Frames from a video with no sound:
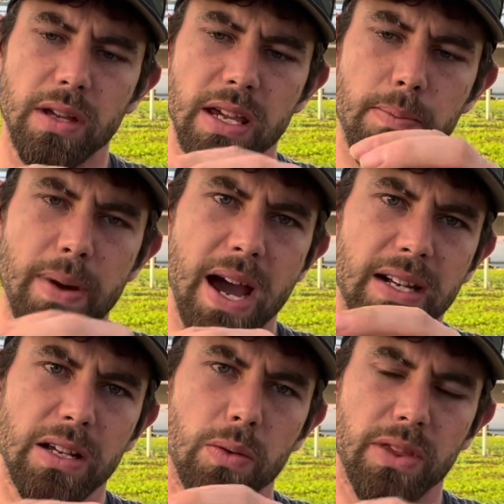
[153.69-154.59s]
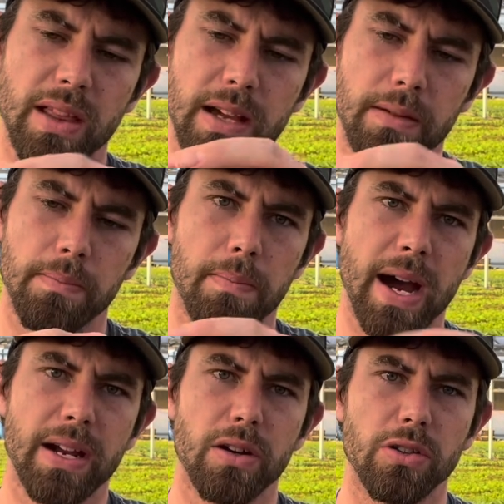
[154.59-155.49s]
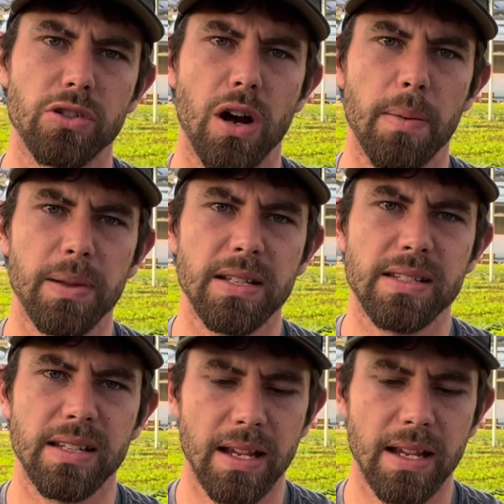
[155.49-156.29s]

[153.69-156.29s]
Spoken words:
impact it with like micro droplets,